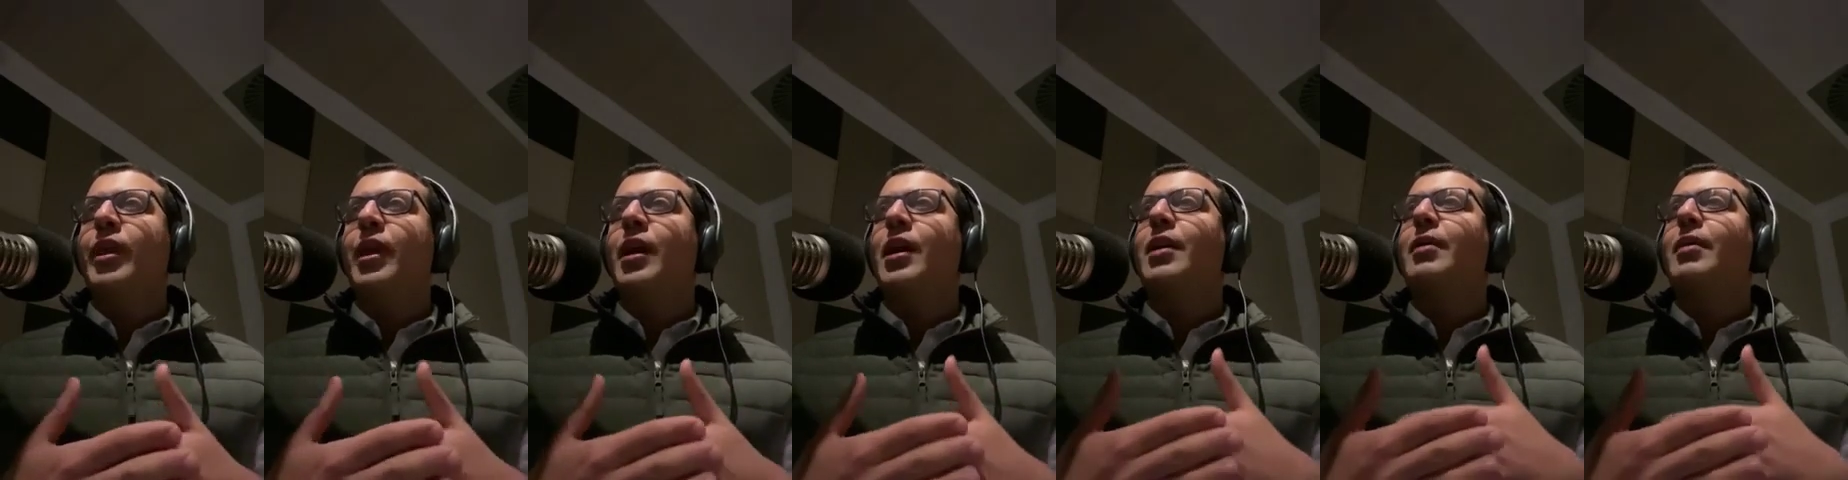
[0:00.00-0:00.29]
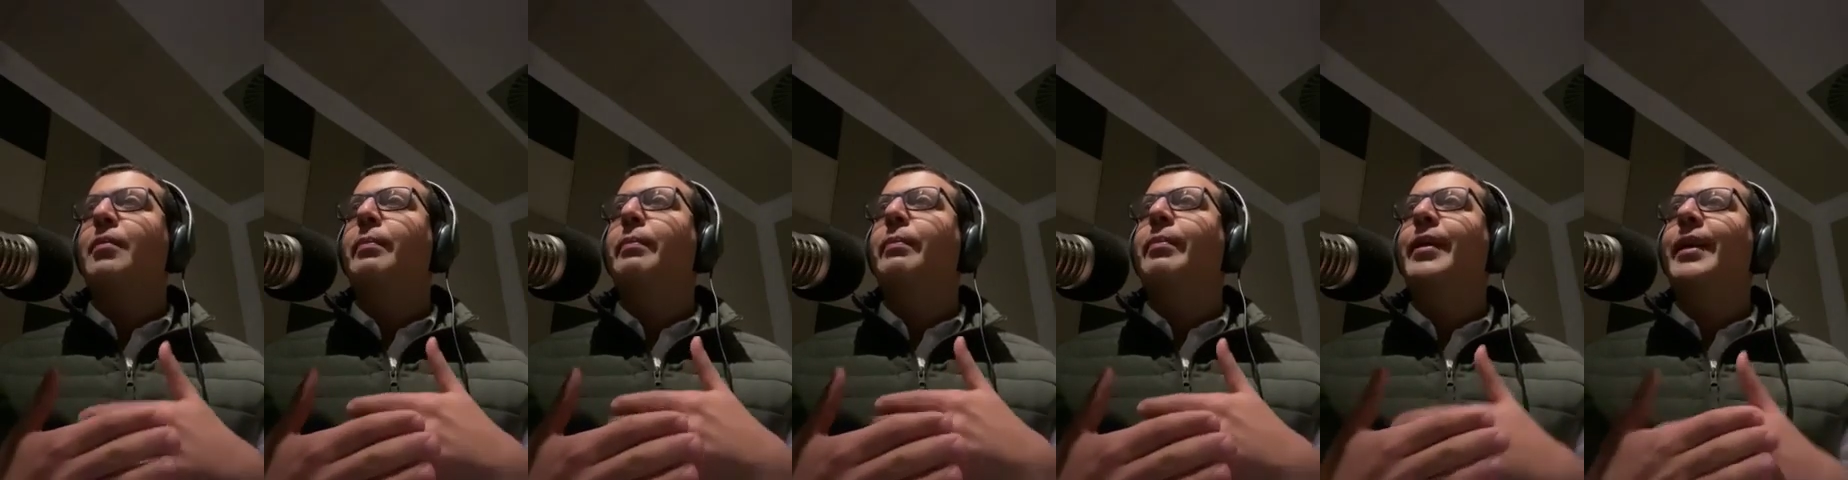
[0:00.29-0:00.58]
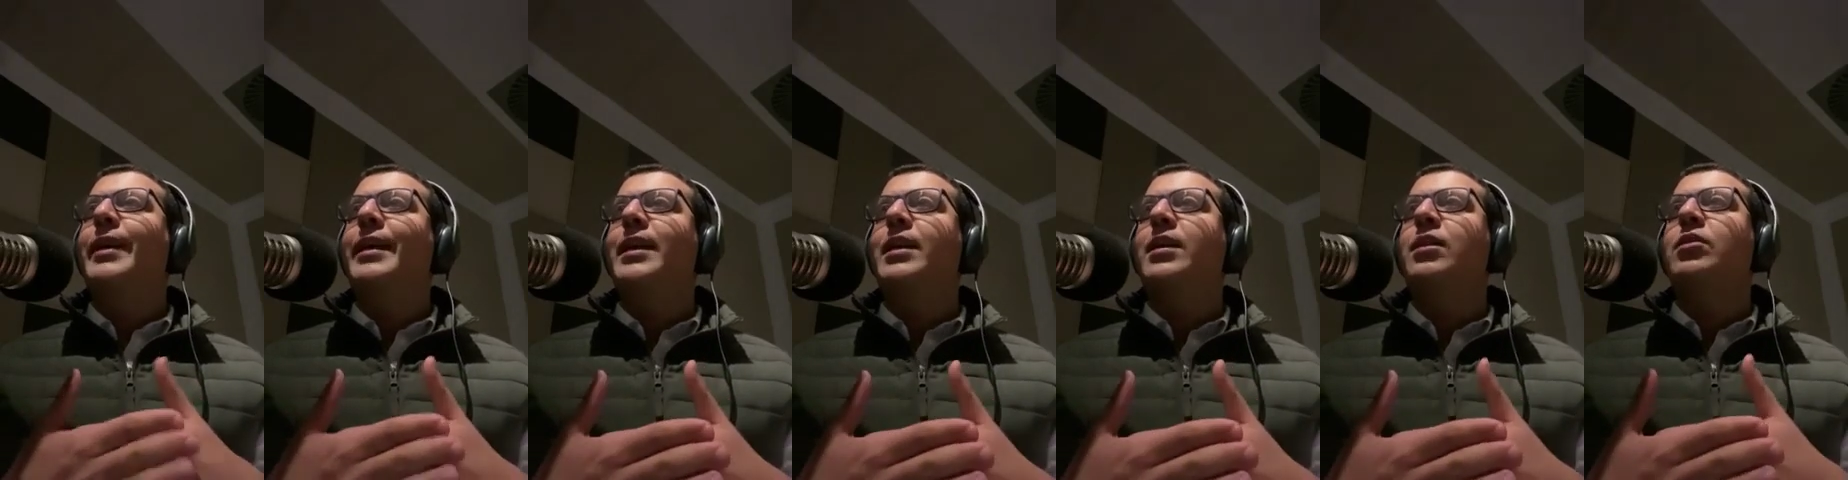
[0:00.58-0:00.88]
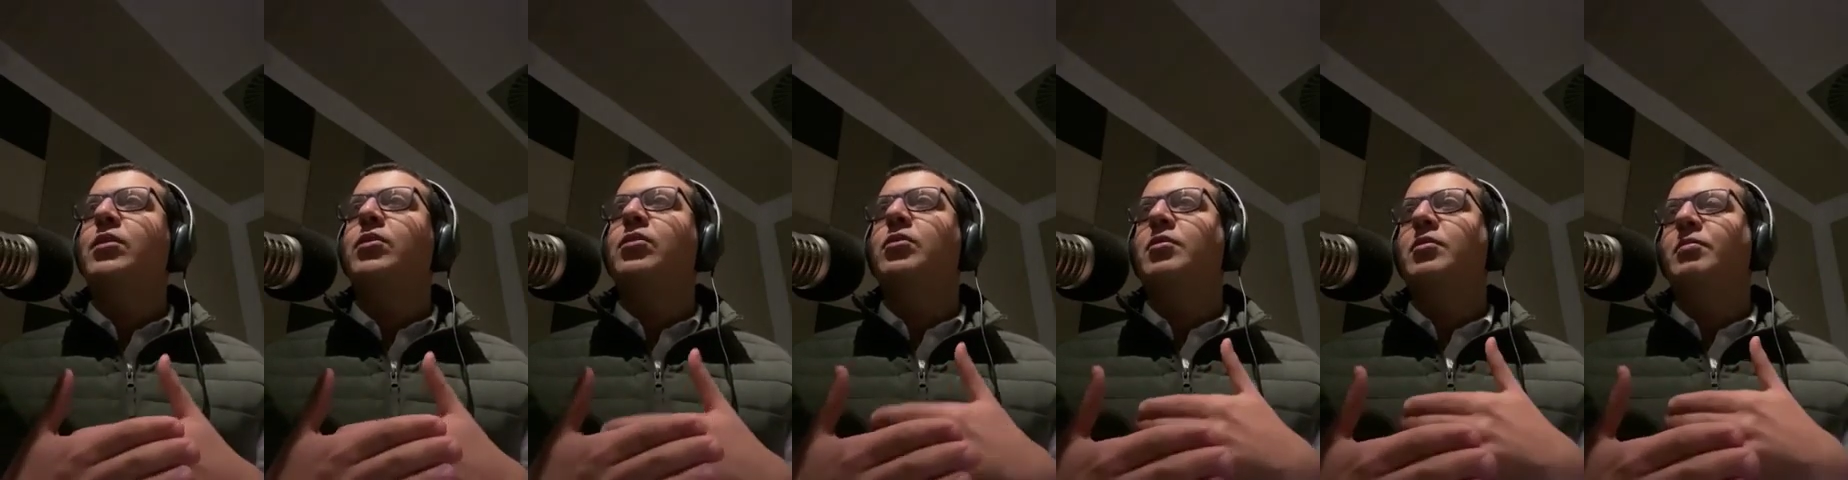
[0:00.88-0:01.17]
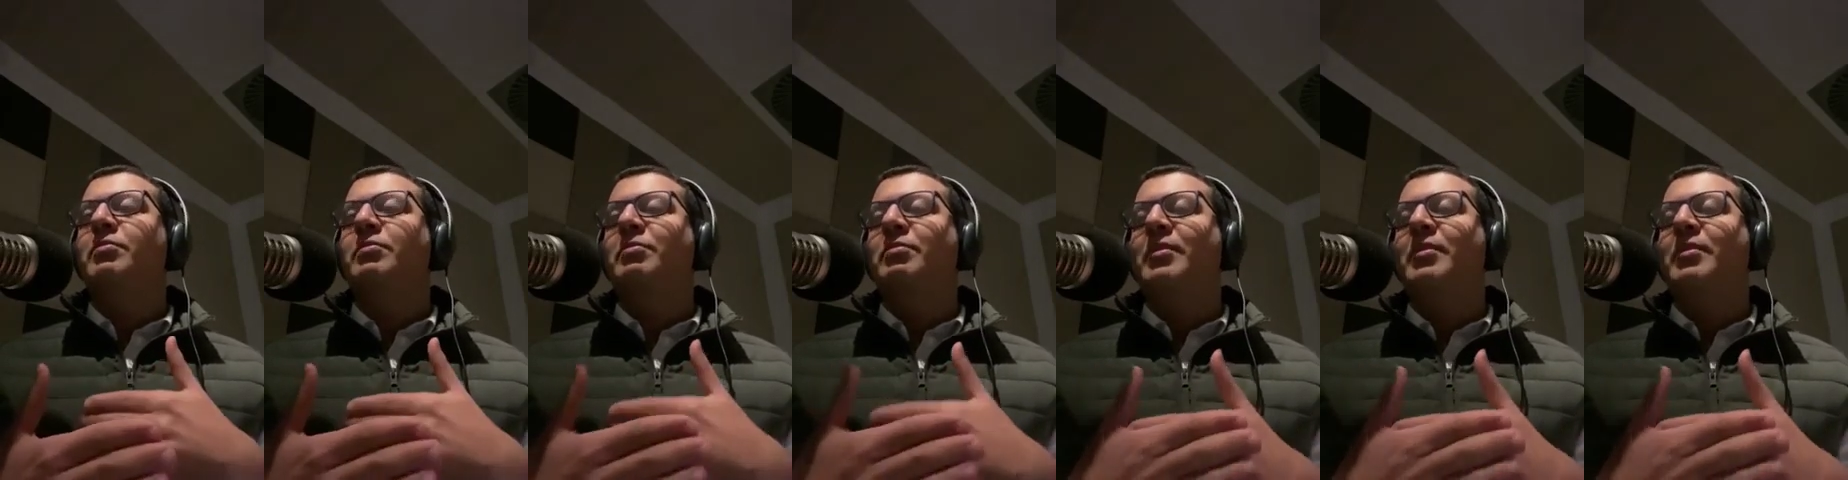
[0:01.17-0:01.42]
thing, please,